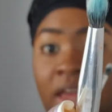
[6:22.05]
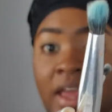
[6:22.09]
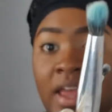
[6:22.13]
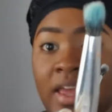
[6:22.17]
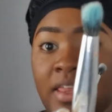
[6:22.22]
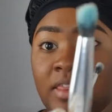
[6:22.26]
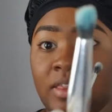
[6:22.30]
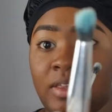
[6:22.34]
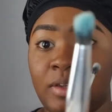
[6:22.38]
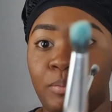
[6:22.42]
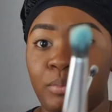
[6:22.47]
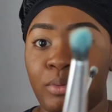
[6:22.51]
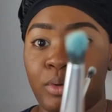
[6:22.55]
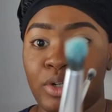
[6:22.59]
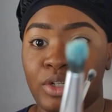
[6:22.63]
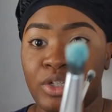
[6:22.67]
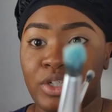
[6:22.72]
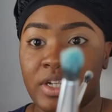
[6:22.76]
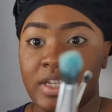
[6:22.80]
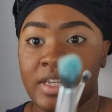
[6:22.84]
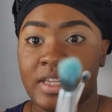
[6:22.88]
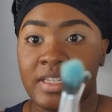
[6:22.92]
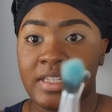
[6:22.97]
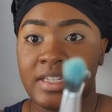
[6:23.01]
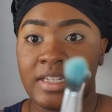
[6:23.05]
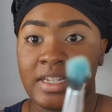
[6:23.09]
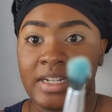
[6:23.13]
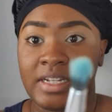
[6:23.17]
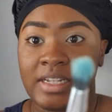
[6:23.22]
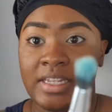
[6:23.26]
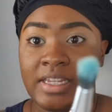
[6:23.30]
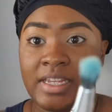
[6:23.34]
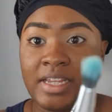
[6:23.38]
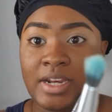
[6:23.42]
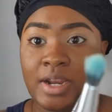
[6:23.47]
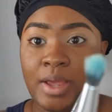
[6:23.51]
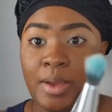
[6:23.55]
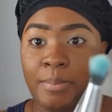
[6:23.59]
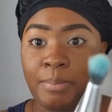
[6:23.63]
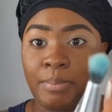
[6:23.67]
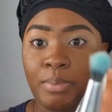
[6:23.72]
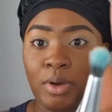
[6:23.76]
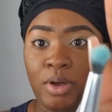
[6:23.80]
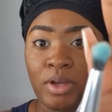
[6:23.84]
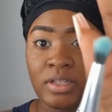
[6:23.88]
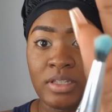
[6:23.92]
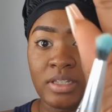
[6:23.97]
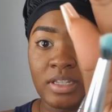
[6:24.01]
The brush is clean,
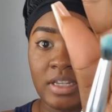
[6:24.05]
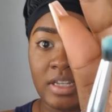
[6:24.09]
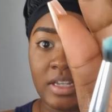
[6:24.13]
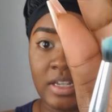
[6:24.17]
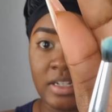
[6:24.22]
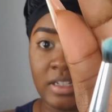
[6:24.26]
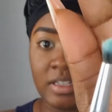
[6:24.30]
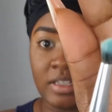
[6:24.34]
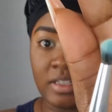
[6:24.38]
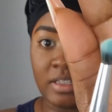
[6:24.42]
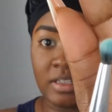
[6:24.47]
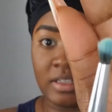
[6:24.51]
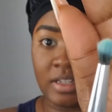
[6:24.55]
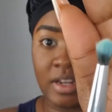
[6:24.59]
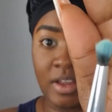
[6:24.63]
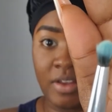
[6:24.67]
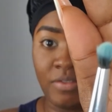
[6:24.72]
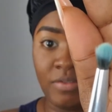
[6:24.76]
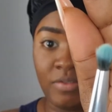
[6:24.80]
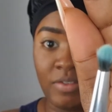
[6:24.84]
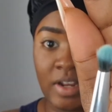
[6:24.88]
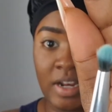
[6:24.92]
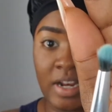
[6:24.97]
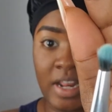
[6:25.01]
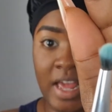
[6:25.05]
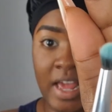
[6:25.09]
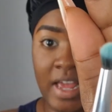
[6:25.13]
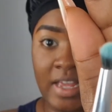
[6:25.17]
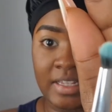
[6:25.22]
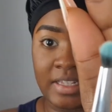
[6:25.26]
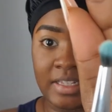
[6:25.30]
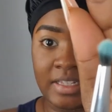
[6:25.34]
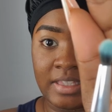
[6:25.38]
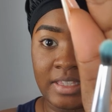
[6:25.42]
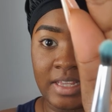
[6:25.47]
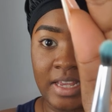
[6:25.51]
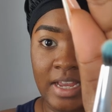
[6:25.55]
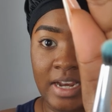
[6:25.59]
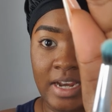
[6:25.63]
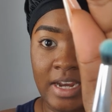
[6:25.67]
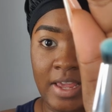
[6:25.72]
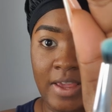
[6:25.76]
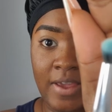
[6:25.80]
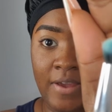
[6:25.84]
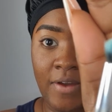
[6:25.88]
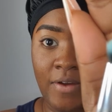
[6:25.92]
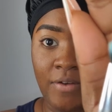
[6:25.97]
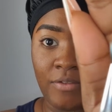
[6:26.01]
but it definitely has
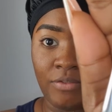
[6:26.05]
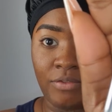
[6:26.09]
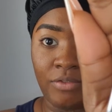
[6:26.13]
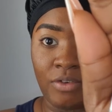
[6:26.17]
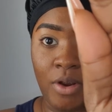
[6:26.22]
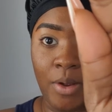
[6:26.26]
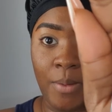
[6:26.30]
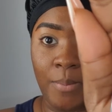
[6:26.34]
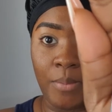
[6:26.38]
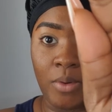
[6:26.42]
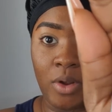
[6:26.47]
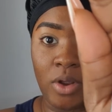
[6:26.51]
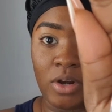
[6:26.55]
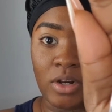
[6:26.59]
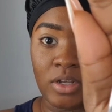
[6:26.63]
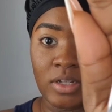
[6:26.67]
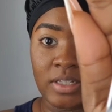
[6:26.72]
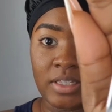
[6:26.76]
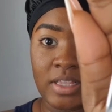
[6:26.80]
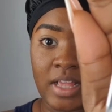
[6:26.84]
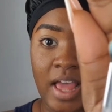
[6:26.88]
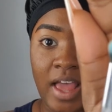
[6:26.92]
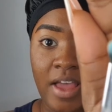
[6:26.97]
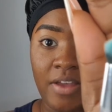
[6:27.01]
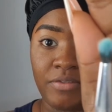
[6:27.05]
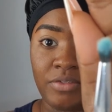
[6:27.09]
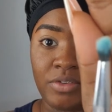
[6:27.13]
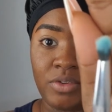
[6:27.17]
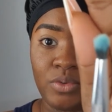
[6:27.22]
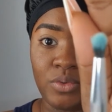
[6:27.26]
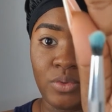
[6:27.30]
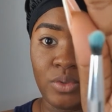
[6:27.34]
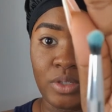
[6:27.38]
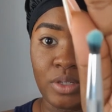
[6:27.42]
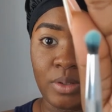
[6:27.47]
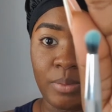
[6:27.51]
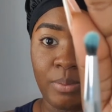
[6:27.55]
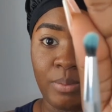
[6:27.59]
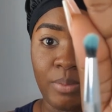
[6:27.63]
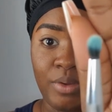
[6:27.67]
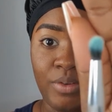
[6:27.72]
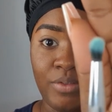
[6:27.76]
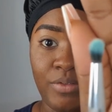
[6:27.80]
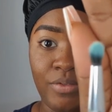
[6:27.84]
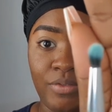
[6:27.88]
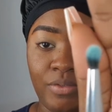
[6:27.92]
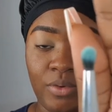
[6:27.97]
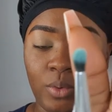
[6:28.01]
staining from colors that I've used
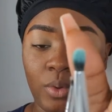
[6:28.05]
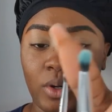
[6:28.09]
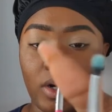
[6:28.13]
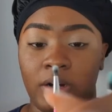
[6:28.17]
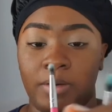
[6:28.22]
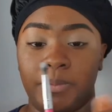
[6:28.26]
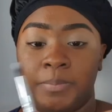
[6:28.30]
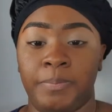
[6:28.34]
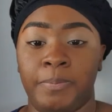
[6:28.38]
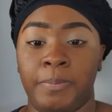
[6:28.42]
before.